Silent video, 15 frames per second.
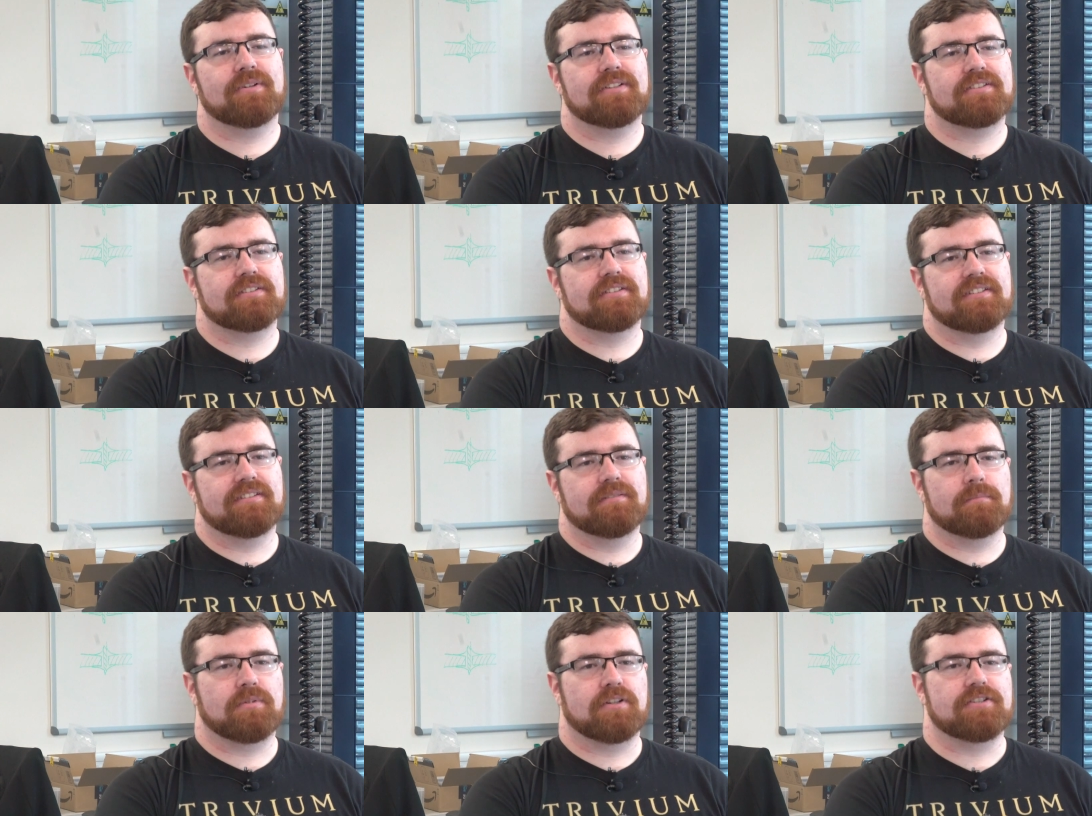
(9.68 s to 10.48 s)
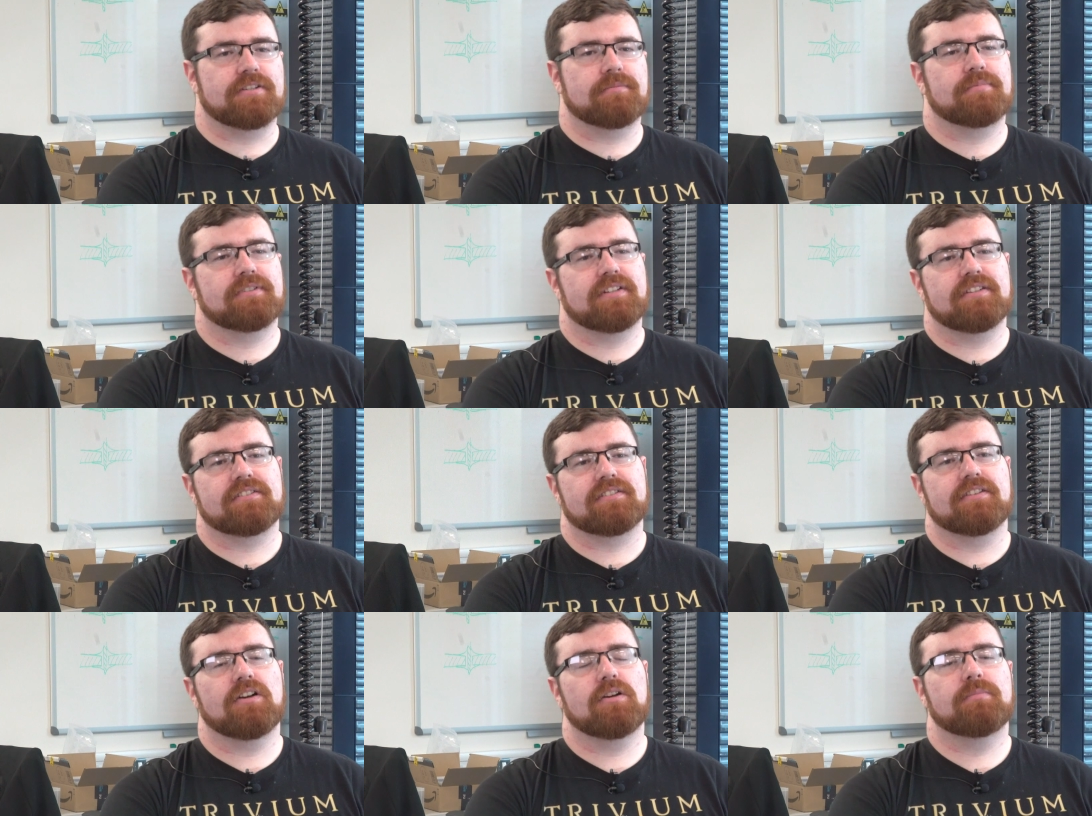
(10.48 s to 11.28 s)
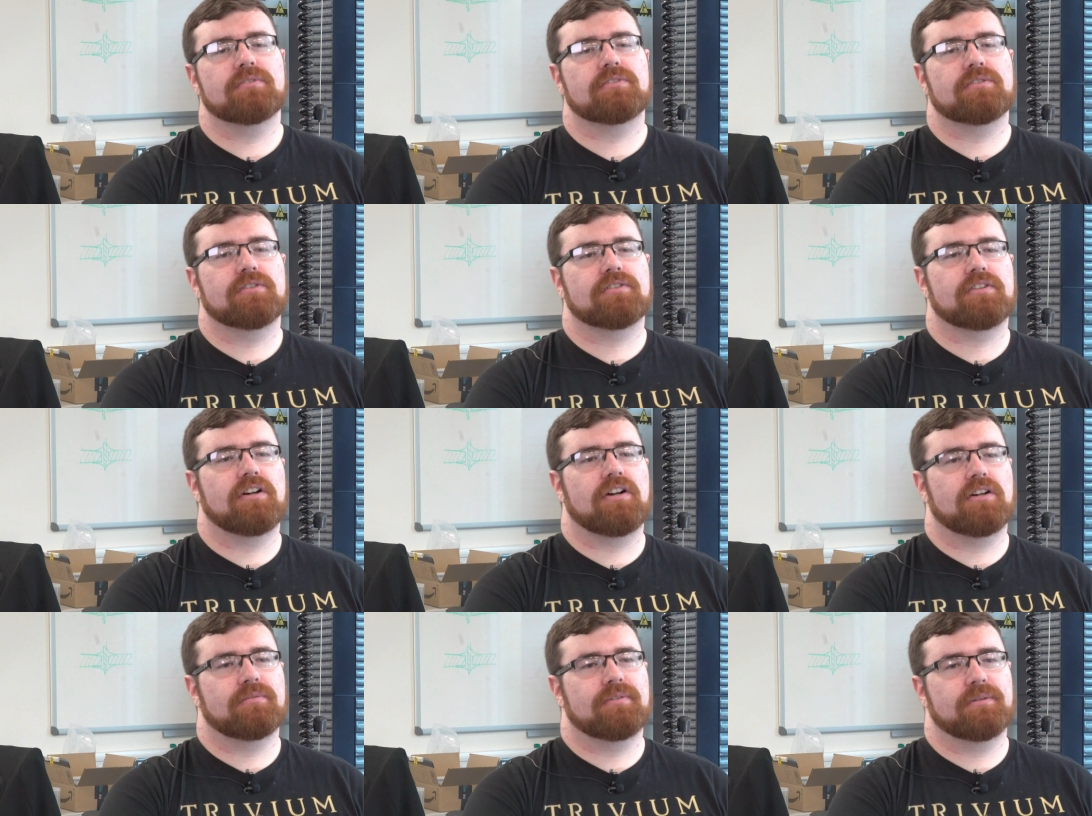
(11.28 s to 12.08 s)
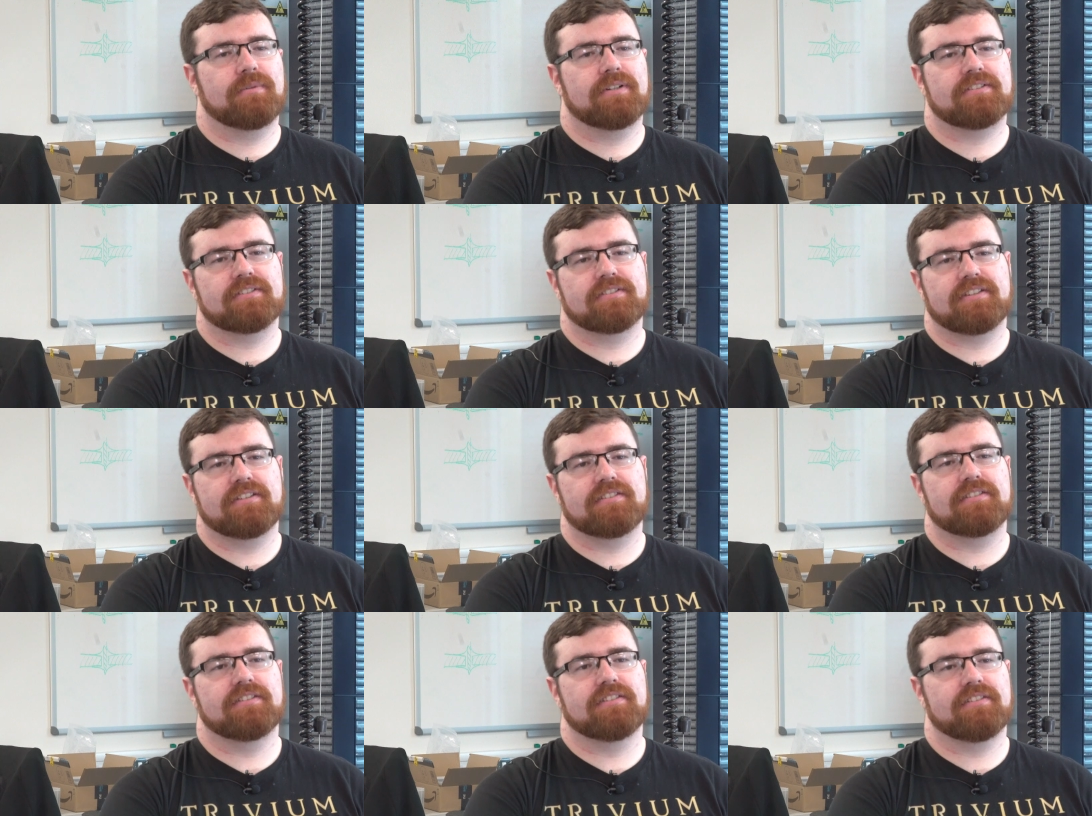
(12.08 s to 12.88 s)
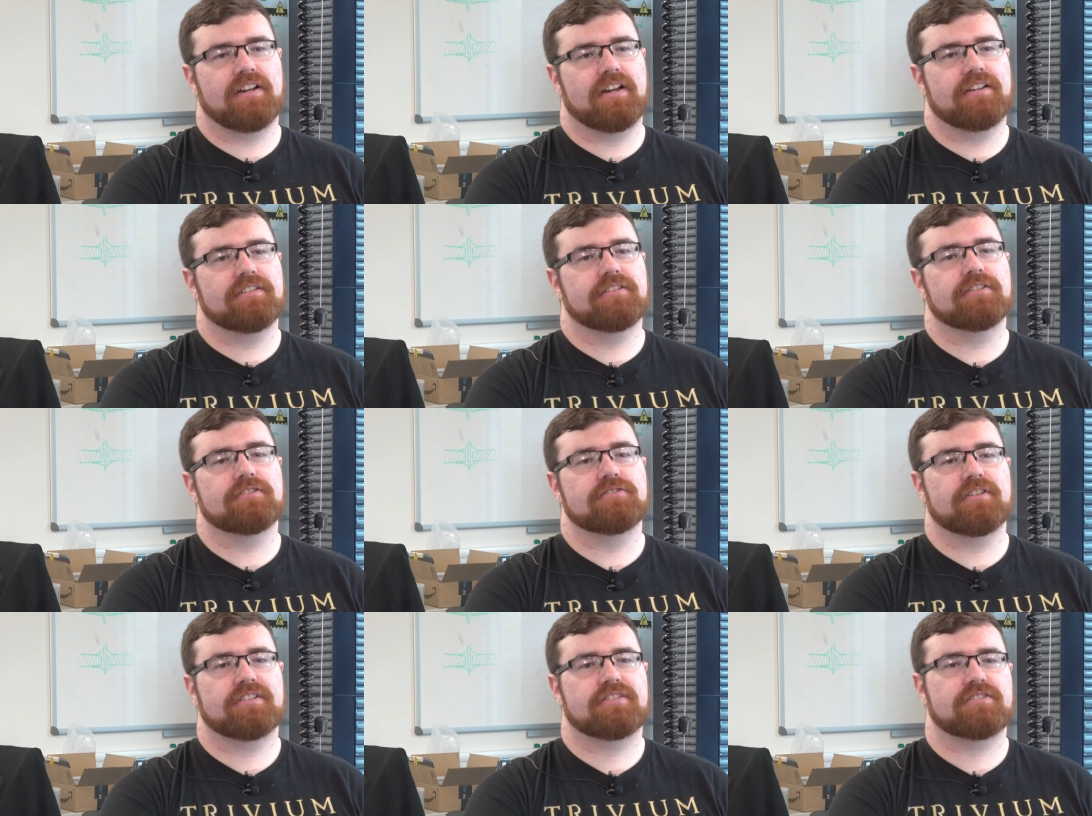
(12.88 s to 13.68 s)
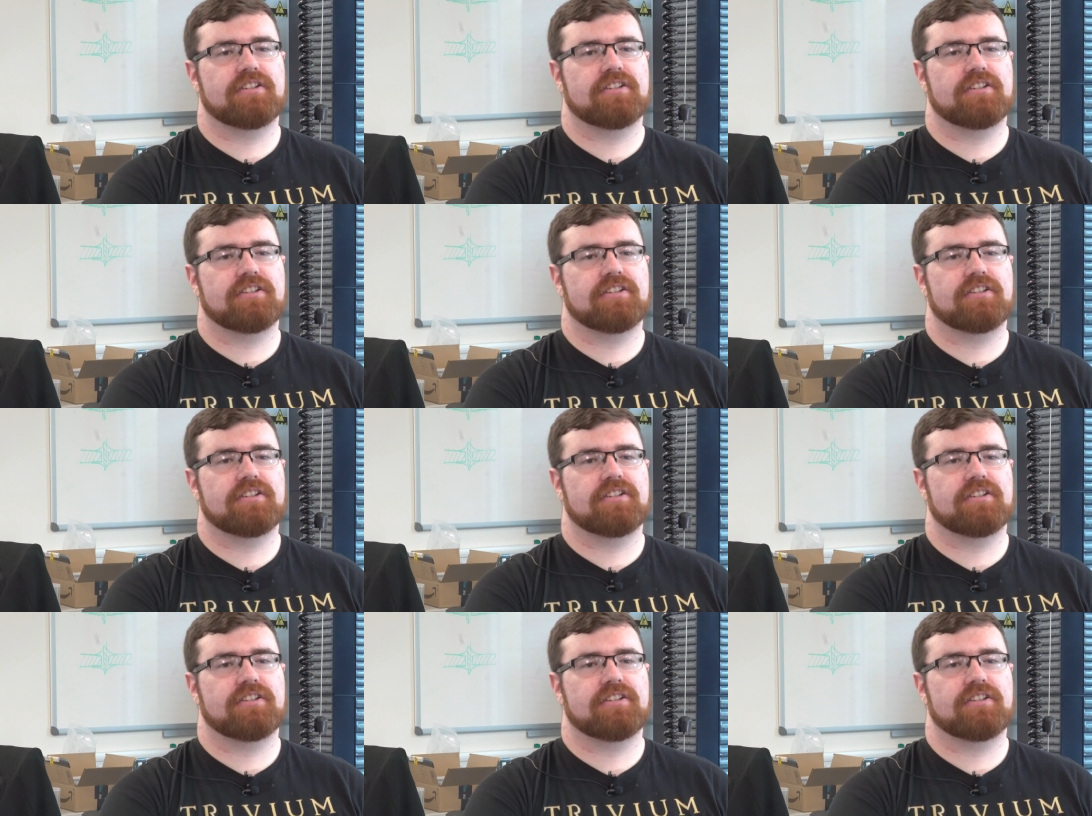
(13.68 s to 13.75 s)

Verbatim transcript: whisker project presents an open source hardware whisker sensor design to address